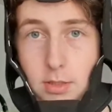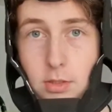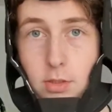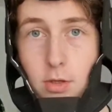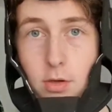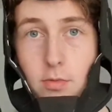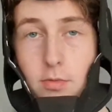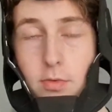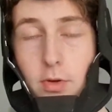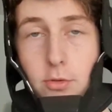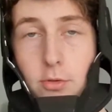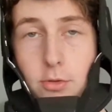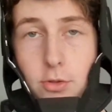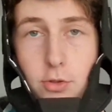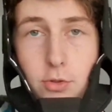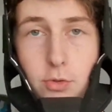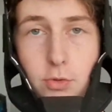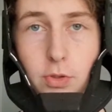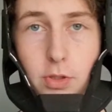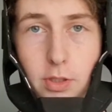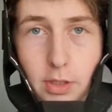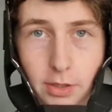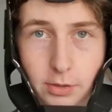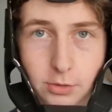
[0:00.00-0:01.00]
take this off and I'll show
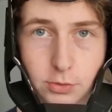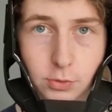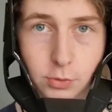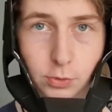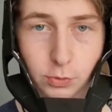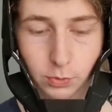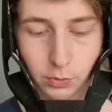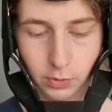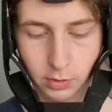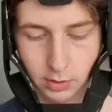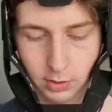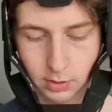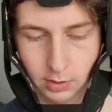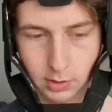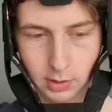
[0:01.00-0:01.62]
you the actual